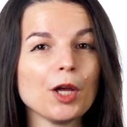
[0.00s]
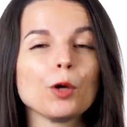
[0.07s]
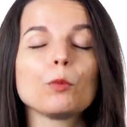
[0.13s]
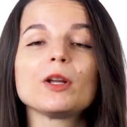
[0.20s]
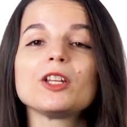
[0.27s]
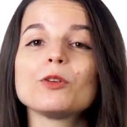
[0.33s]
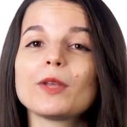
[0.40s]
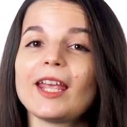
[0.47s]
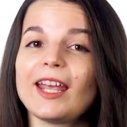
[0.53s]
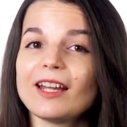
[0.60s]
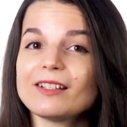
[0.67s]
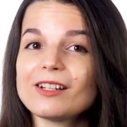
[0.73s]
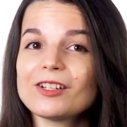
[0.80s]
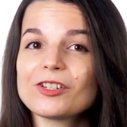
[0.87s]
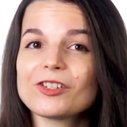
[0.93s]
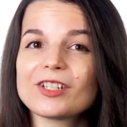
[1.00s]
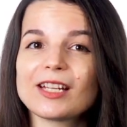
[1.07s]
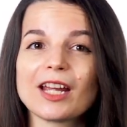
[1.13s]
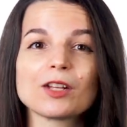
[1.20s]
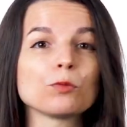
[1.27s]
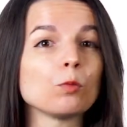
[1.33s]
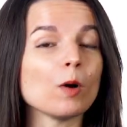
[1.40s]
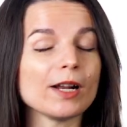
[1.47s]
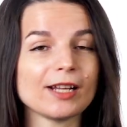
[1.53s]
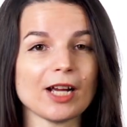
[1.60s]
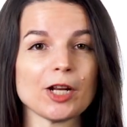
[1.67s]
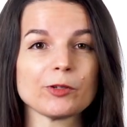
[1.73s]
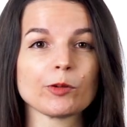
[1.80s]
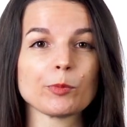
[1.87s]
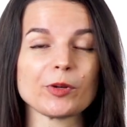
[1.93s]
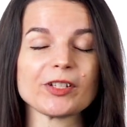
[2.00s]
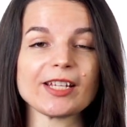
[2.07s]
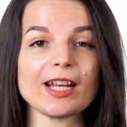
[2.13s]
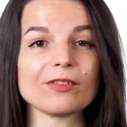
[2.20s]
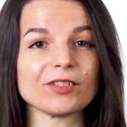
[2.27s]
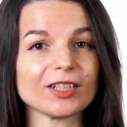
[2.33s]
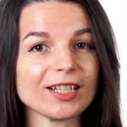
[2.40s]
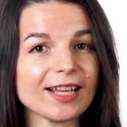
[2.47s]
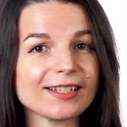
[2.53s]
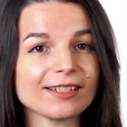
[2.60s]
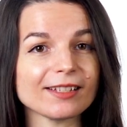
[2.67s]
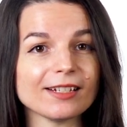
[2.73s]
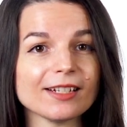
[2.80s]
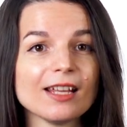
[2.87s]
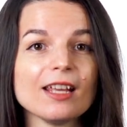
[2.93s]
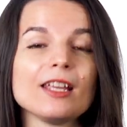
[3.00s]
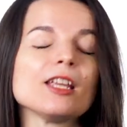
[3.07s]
When you can't understand 100% of a lesson,